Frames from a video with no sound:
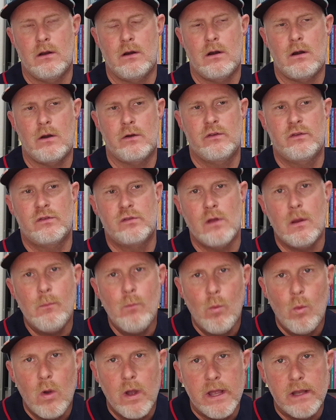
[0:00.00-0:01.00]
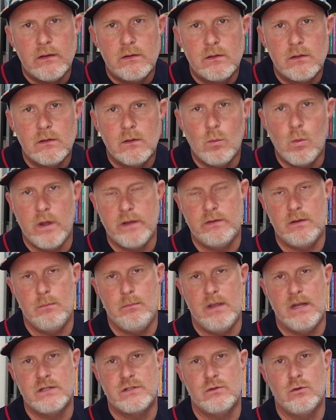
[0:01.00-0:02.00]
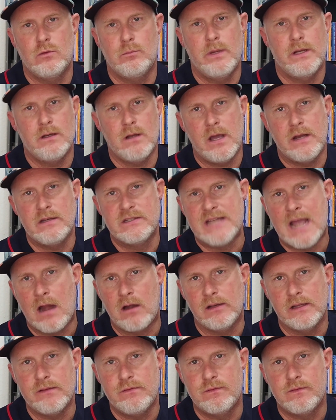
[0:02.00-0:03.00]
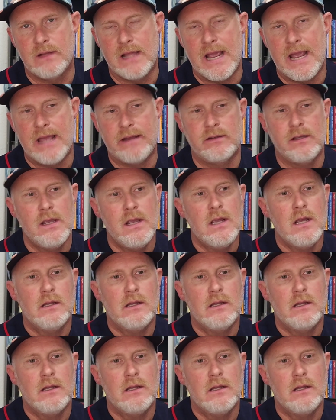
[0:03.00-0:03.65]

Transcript: are somewhat one-dimensional, but not entirely flat.